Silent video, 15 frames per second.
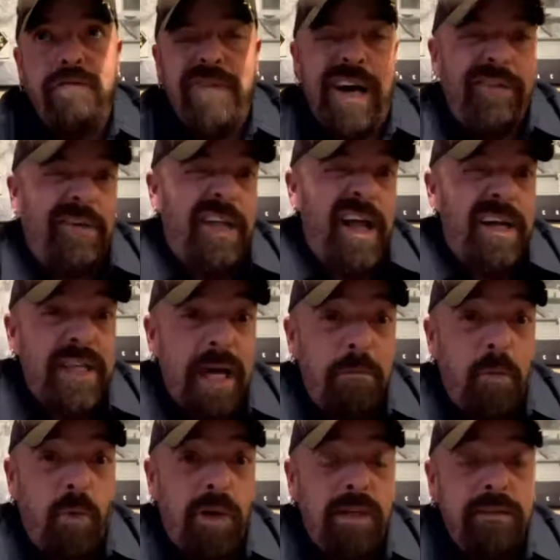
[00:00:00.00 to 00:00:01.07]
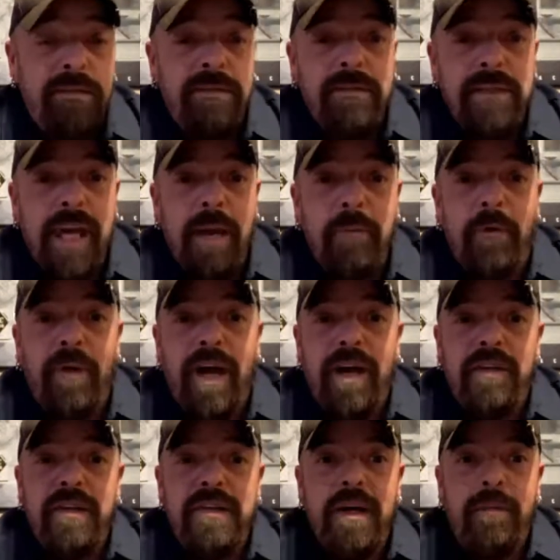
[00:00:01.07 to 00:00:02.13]
5 o'clock that morning. Came
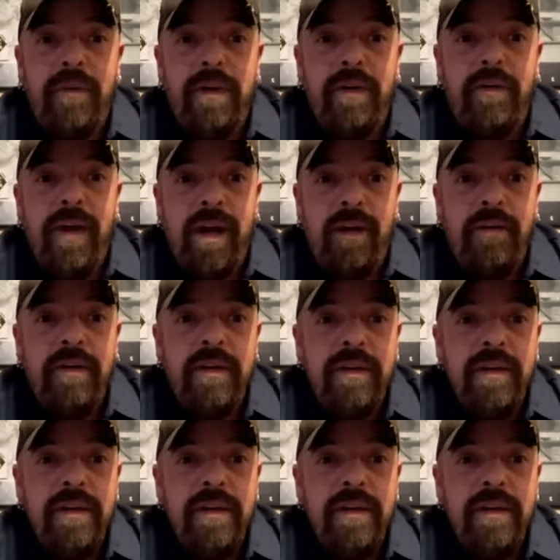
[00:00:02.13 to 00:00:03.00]
around, stumbling around,